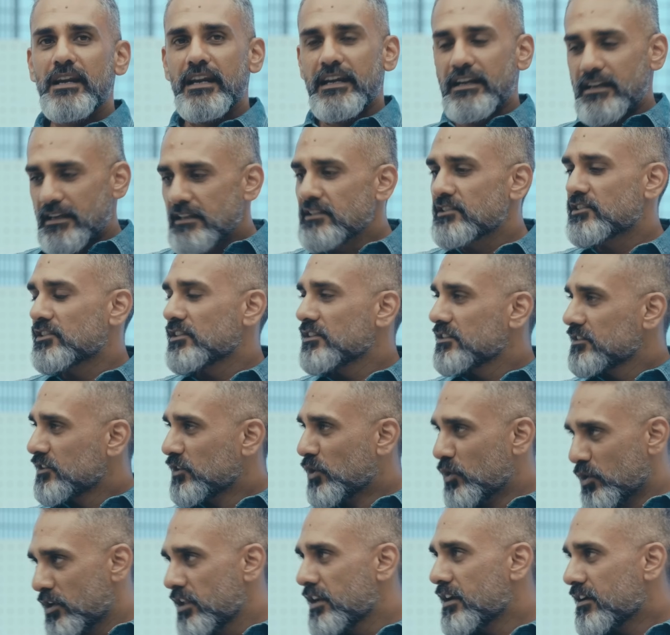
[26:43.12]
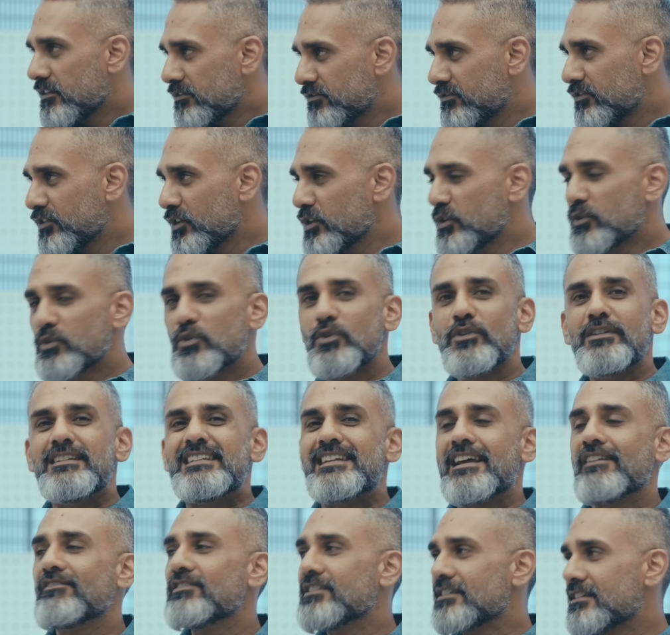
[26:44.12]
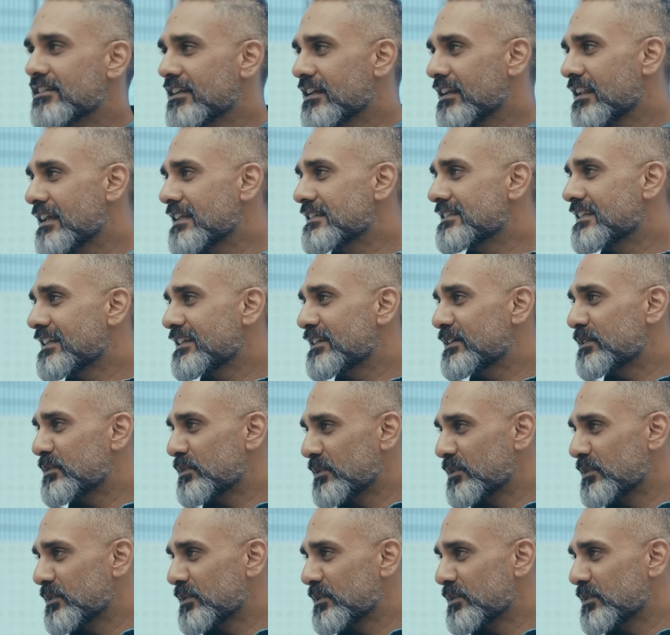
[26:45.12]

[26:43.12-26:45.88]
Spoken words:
it is good enough for you to never realize that it